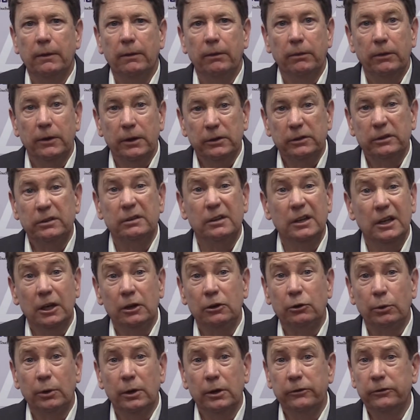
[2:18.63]
This
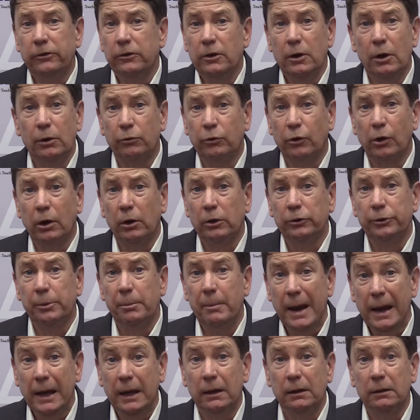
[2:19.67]
increased the overall
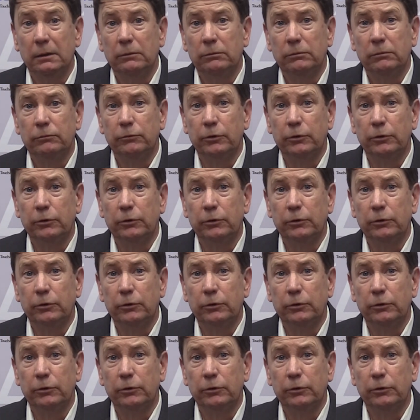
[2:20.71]
demand